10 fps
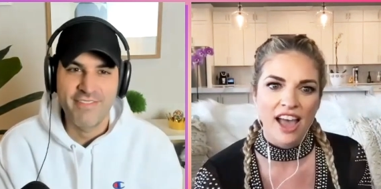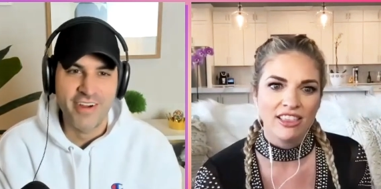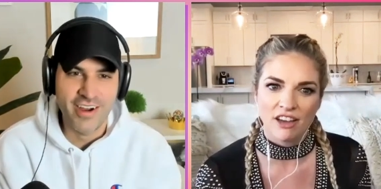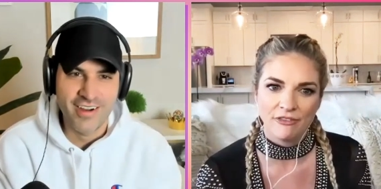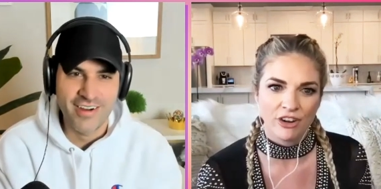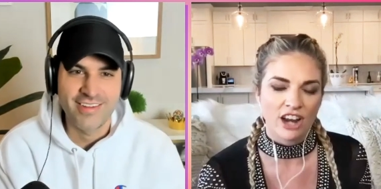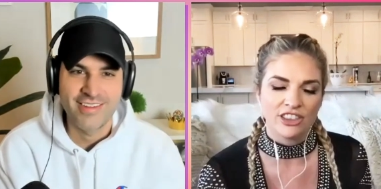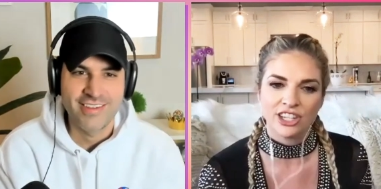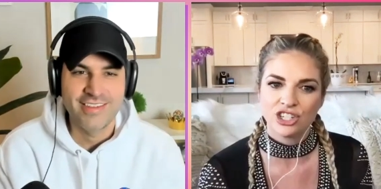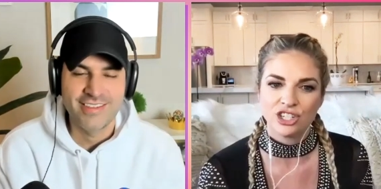Speaker 1: I love her. I
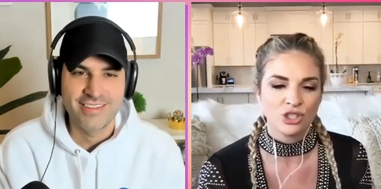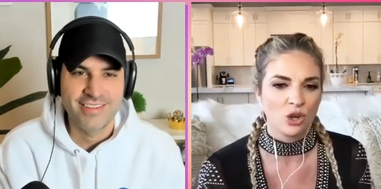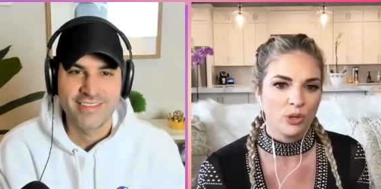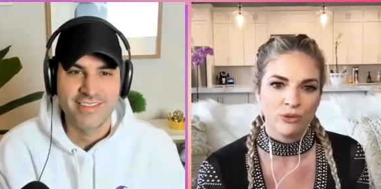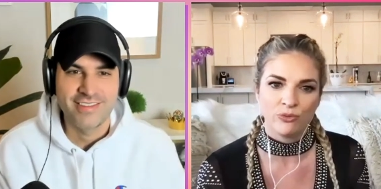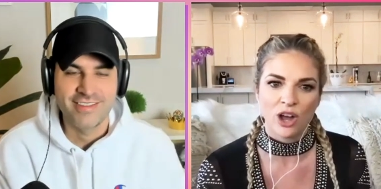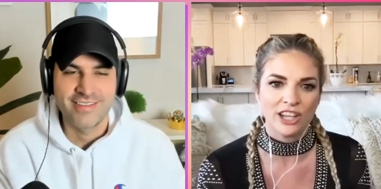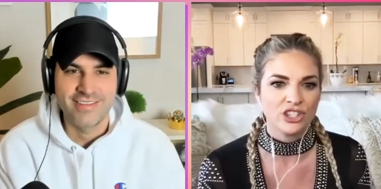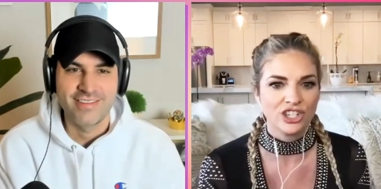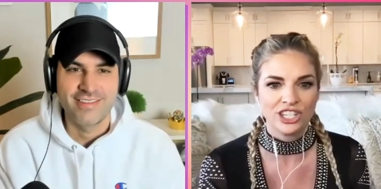think she's so beautiful.
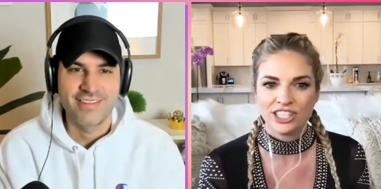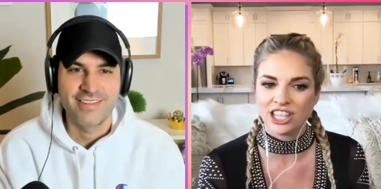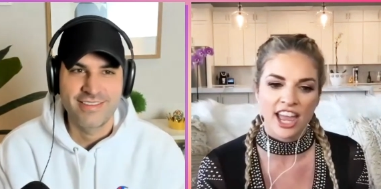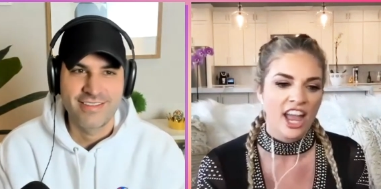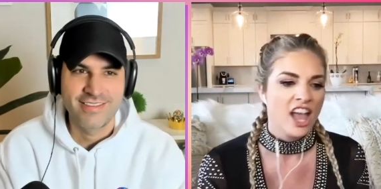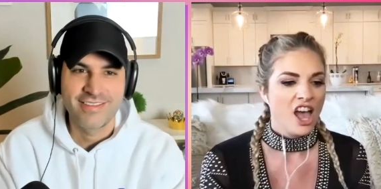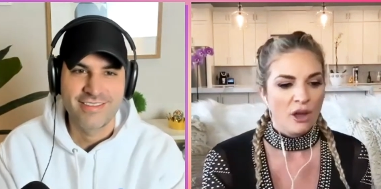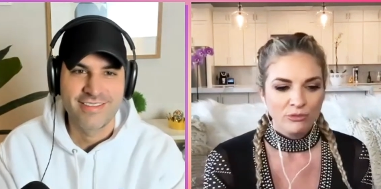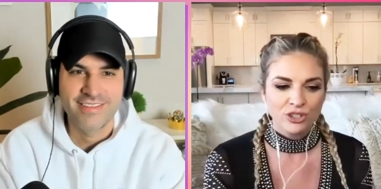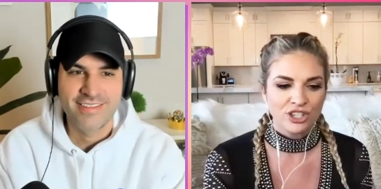And she's like
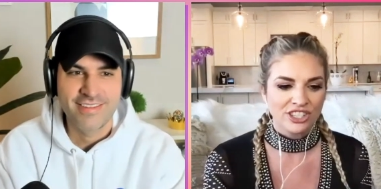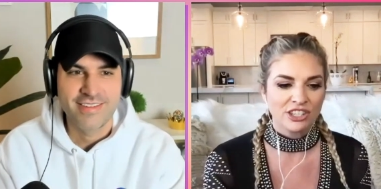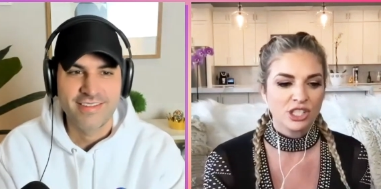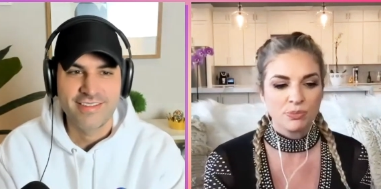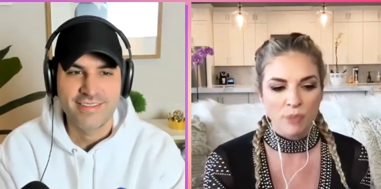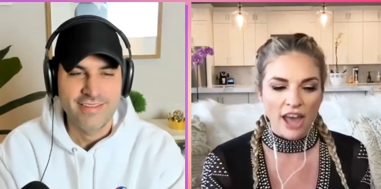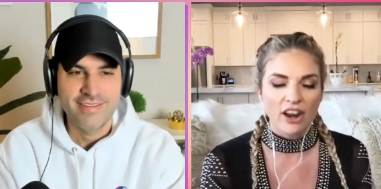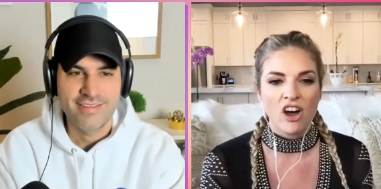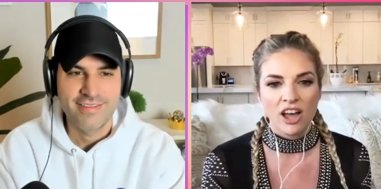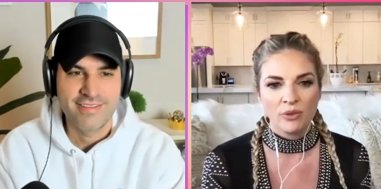just
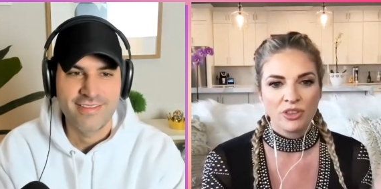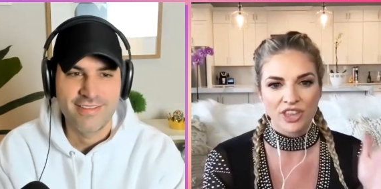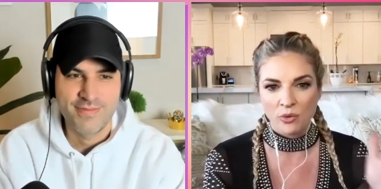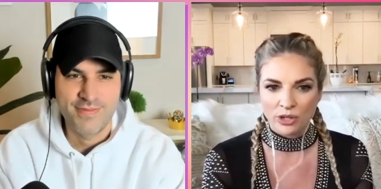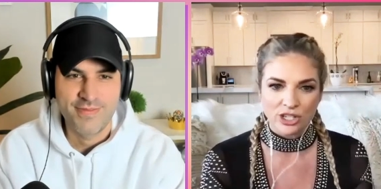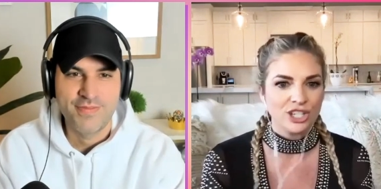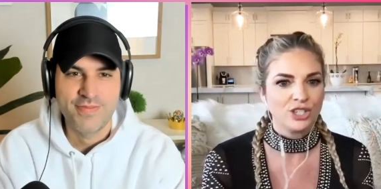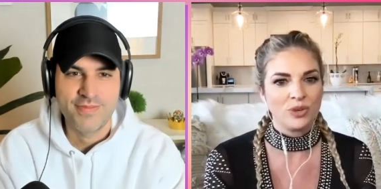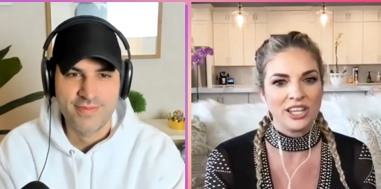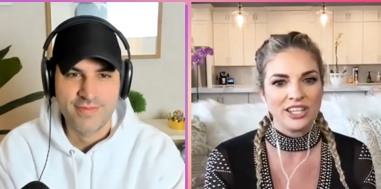spot on with like what she
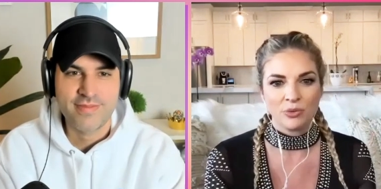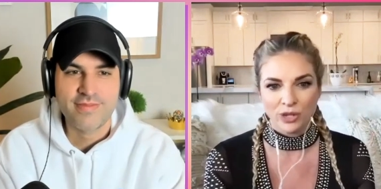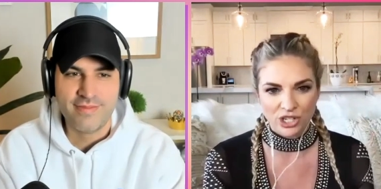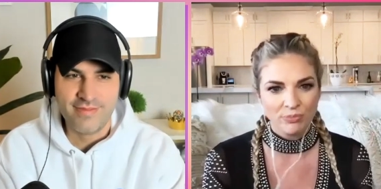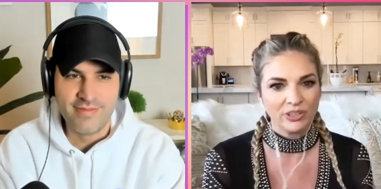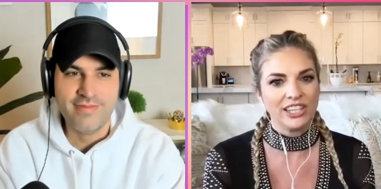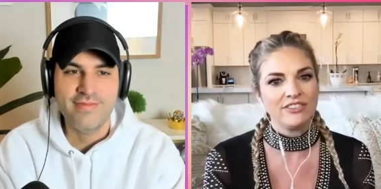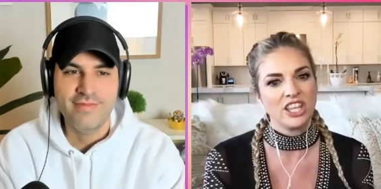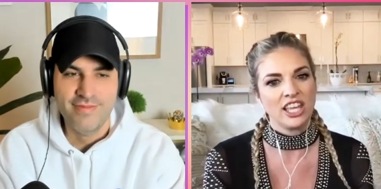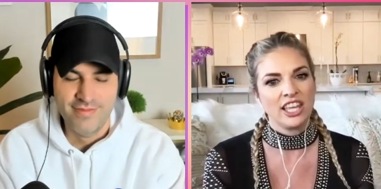tweets and what she
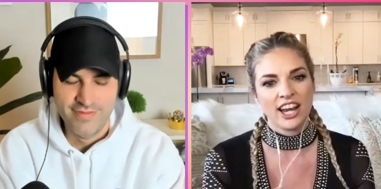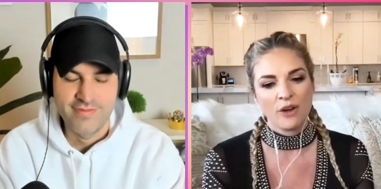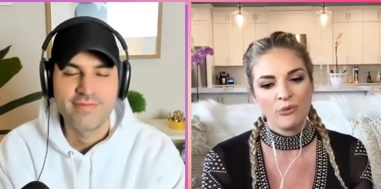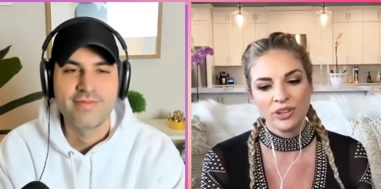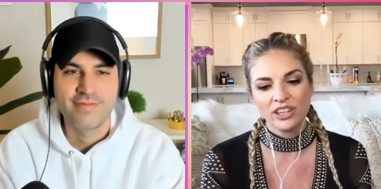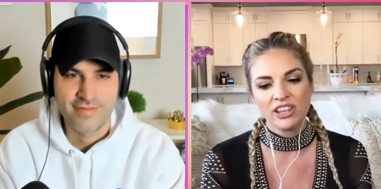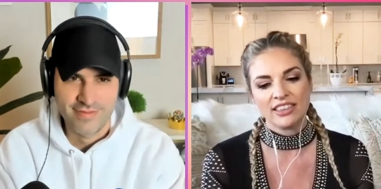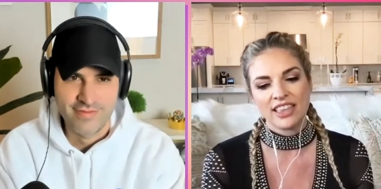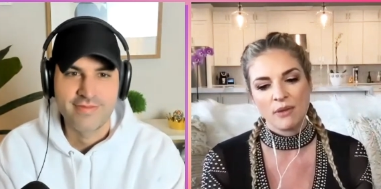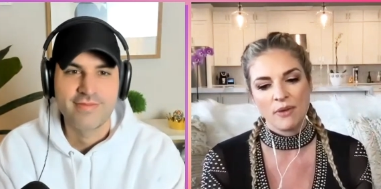believes in. And I really
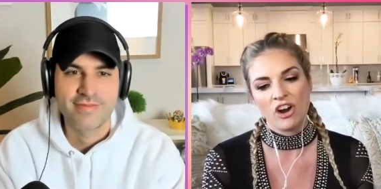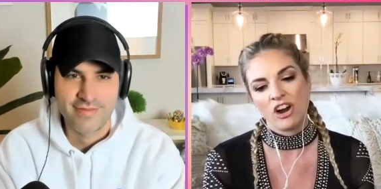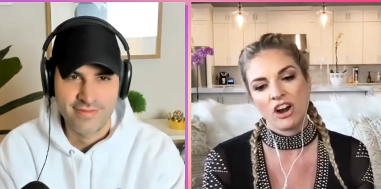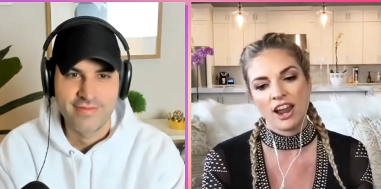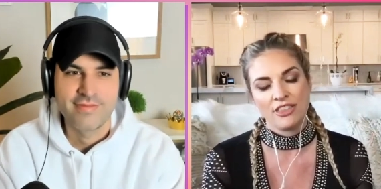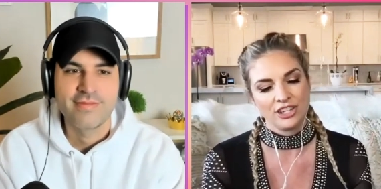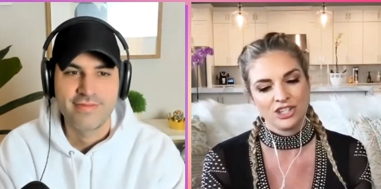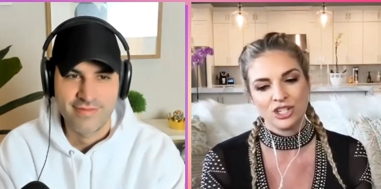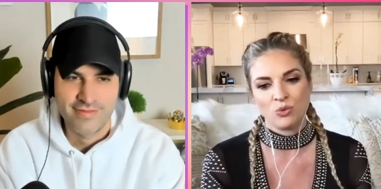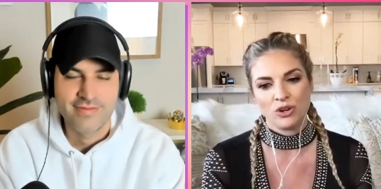like that about her. I think
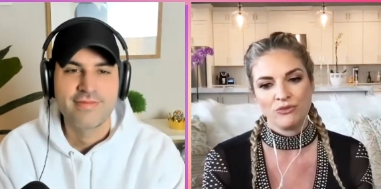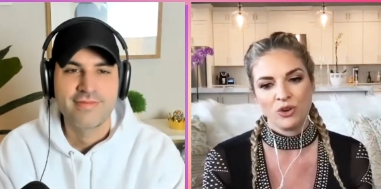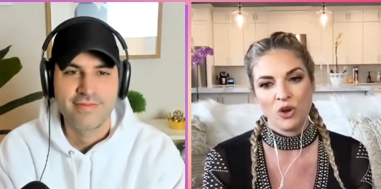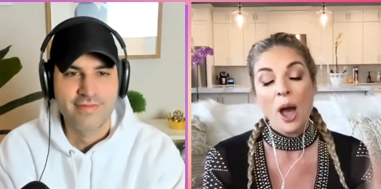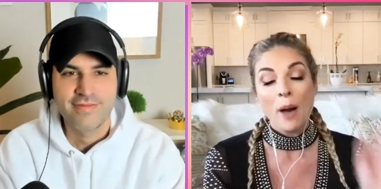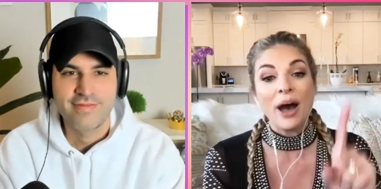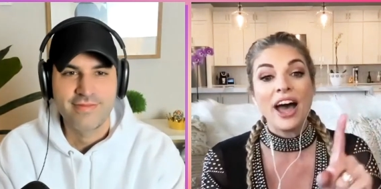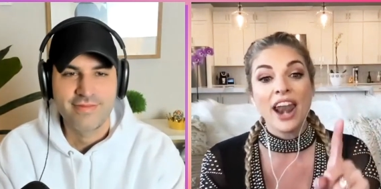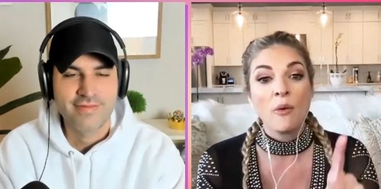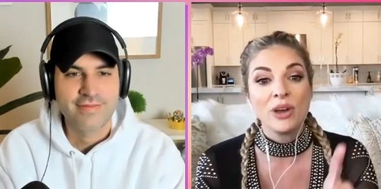she's wonderful.
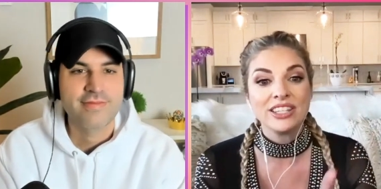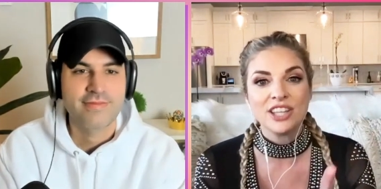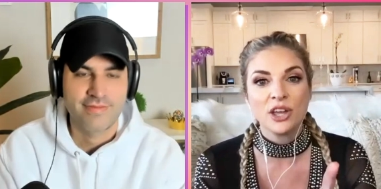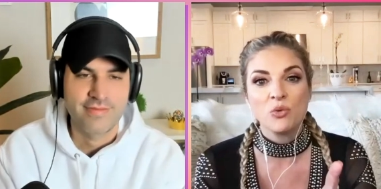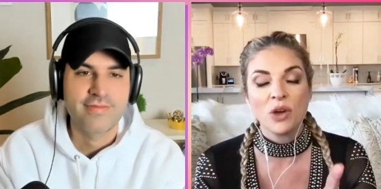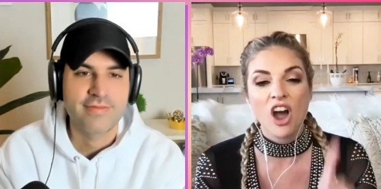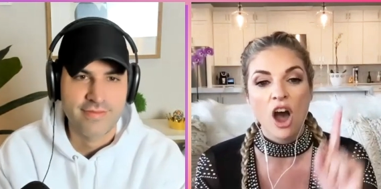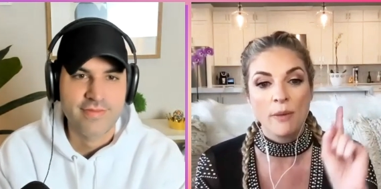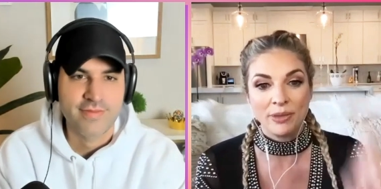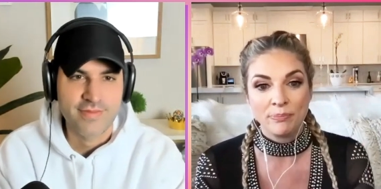But I wanted to tell you one
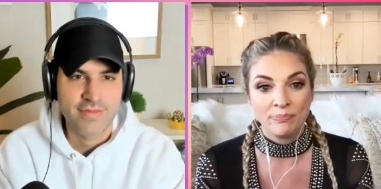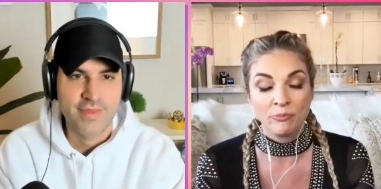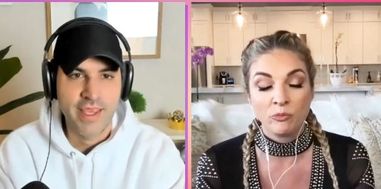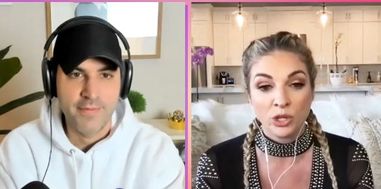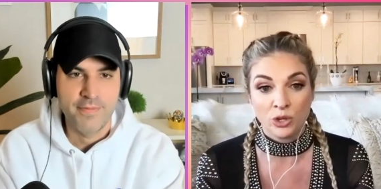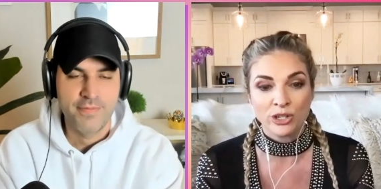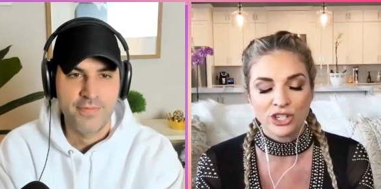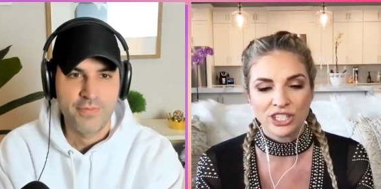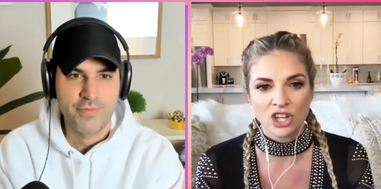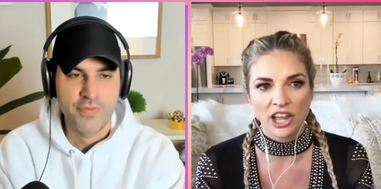comment what yeah. you were
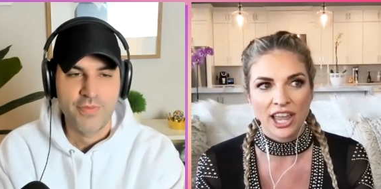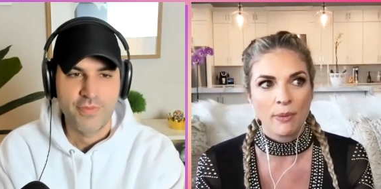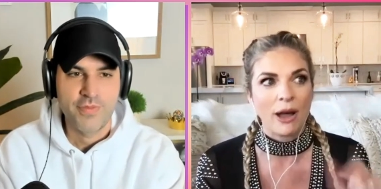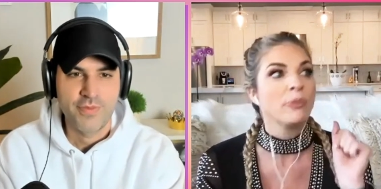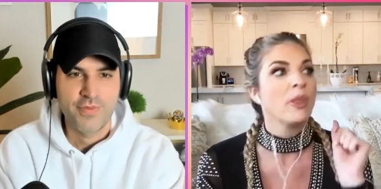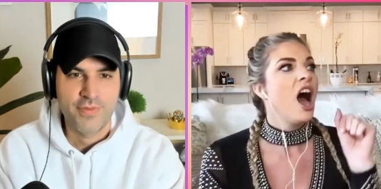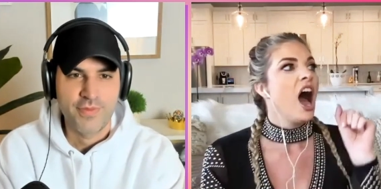just talking about.